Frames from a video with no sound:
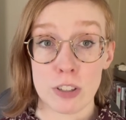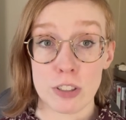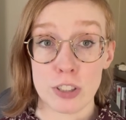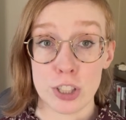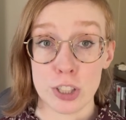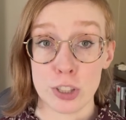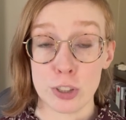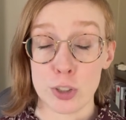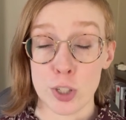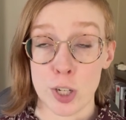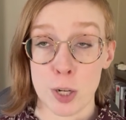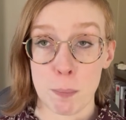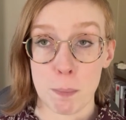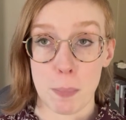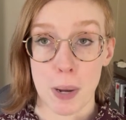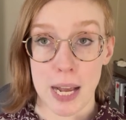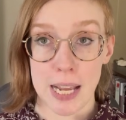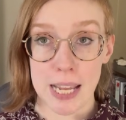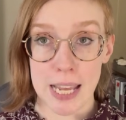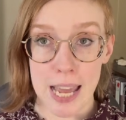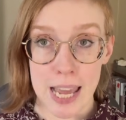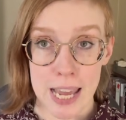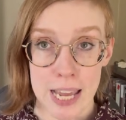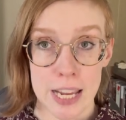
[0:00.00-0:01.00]
children
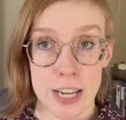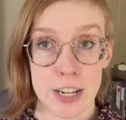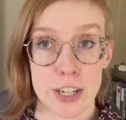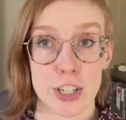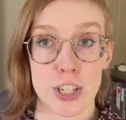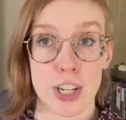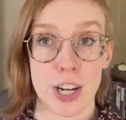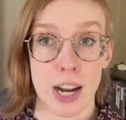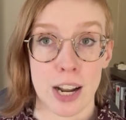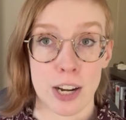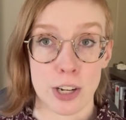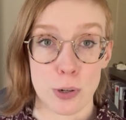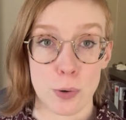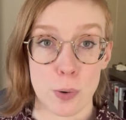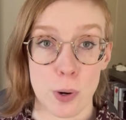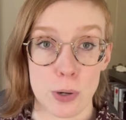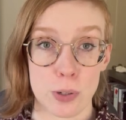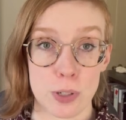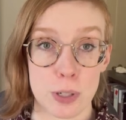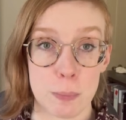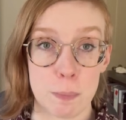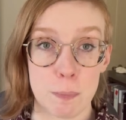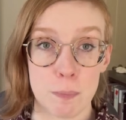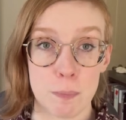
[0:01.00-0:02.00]
by age, end quote.